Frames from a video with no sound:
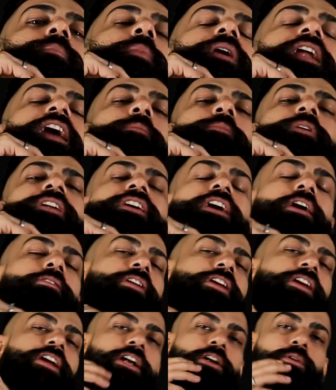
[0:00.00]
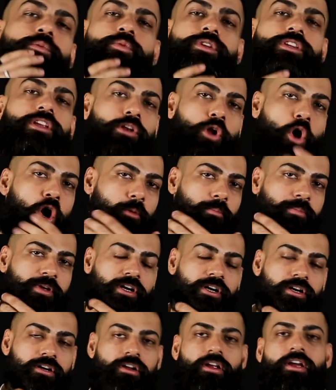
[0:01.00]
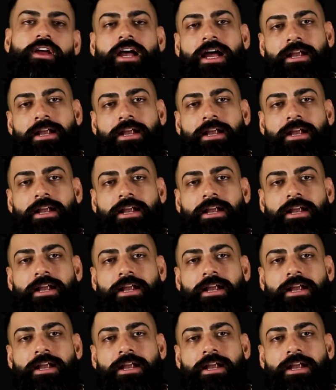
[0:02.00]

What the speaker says: but I've been covering it with the long beard